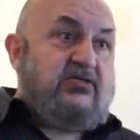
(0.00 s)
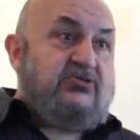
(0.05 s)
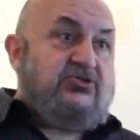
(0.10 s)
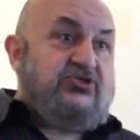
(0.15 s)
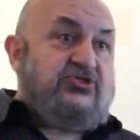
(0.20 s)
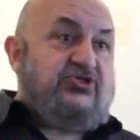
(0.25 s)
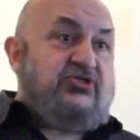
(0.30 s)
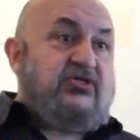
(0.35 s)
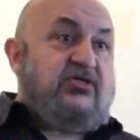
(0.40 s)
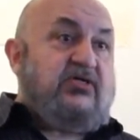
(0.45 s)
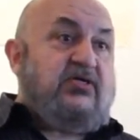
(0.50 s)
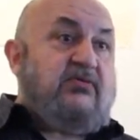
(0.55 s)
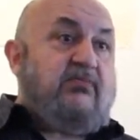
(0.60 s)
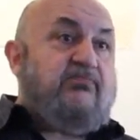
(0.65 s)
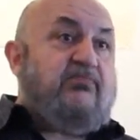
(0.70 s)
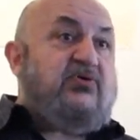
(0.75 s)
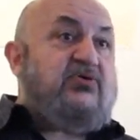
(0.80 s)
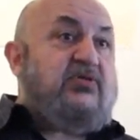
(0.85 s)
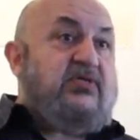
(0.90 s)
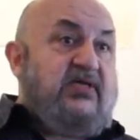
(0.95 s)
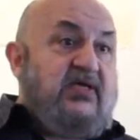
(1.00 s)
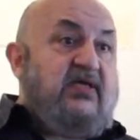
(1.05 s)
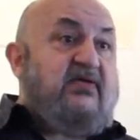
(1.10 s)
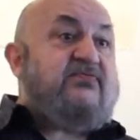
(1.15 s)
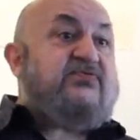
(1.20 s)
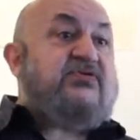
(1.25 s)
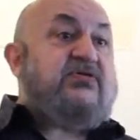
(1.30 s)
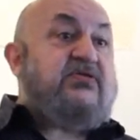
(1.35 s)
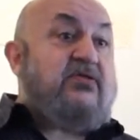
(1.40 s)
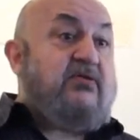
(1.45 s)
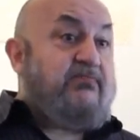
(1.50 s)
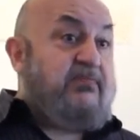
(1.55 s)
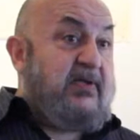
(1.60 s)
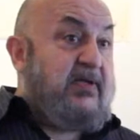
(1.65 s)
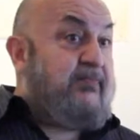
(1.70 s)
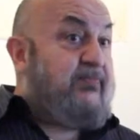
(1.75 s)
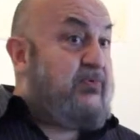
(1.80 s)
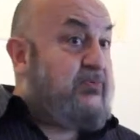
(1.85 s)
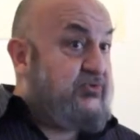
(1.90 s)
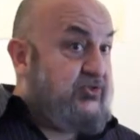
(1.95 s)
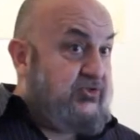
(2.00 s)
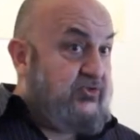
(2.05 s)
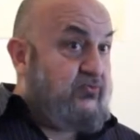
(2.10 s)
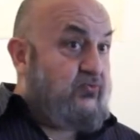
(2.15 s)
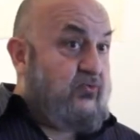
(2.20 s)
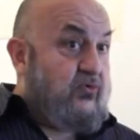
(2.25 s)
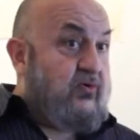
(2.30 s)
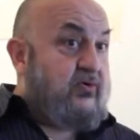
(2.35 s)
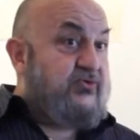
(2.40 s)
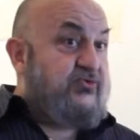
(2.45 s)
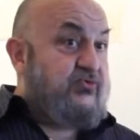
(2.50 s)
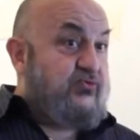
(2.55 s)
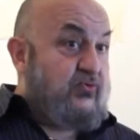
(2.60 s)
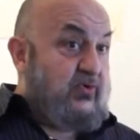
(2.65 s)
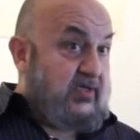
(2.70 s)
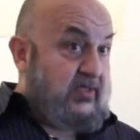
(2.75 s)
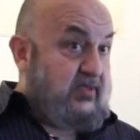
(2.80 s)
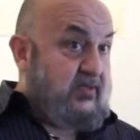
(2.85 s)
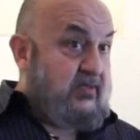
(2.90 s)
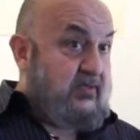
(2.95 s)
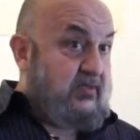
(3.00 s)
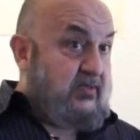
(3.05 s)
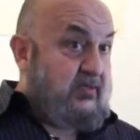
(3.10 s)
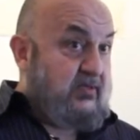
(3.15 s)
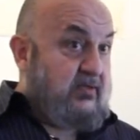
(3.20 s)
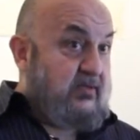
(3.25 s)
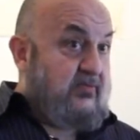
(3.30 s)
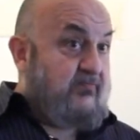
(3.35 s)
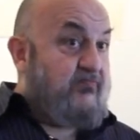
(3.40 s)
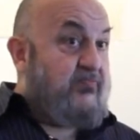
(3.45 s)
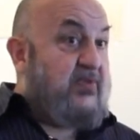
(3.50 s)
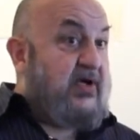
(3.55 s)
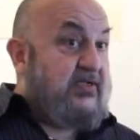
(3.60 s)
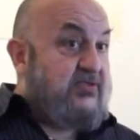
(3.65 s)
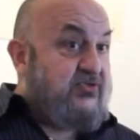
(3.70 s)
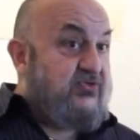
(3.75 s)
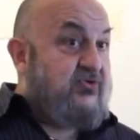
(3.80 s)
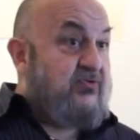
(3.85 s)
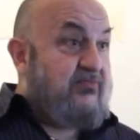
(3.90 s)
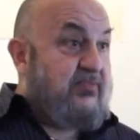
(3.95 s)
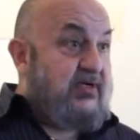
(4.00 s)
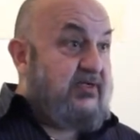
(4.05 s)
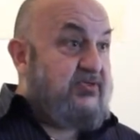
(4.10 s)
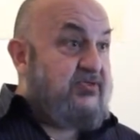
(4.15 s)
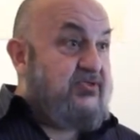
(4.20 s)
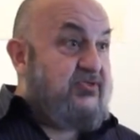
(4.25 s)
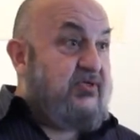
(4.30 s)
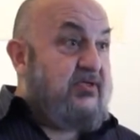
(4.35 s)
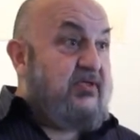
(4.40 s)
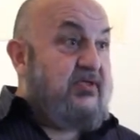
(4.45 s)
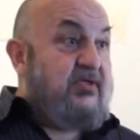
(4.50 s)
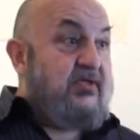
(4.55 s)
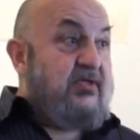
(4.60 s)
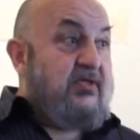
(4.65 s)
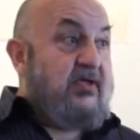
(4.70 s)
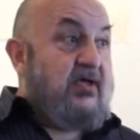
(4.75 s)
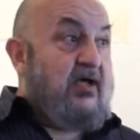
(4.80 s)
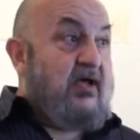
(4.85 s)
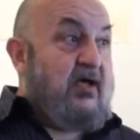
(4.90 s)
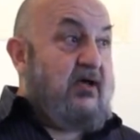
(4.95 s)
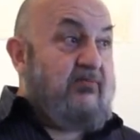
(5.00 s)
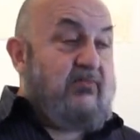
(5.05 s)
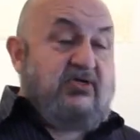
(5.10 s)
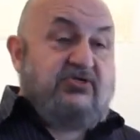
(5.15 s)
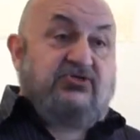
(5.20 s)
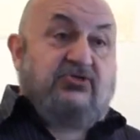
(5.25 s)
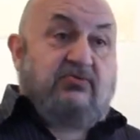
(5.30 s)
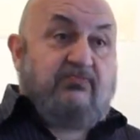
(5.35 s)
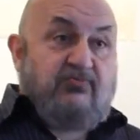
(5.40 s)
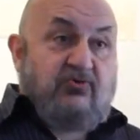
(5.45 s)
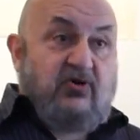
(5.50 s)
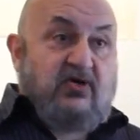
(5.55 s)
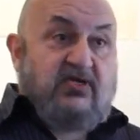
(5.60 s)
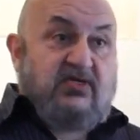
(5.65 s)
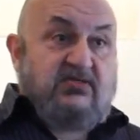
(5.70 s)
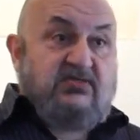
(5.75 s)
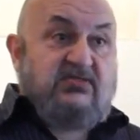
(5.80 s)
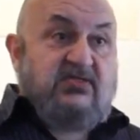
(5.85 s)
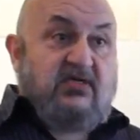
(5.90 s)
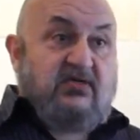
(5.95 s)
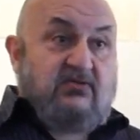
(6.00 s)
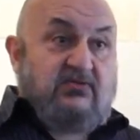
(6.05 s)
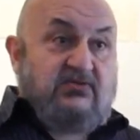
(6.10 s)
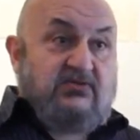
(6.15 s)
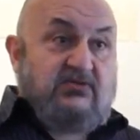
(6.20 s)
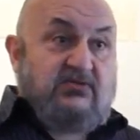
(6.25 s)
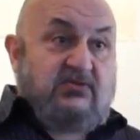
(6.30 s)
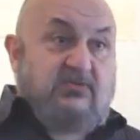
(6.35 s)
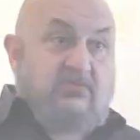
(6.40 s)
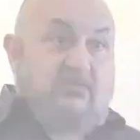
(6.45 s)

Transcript: she believes in the people she works with, not so much how much the product sells.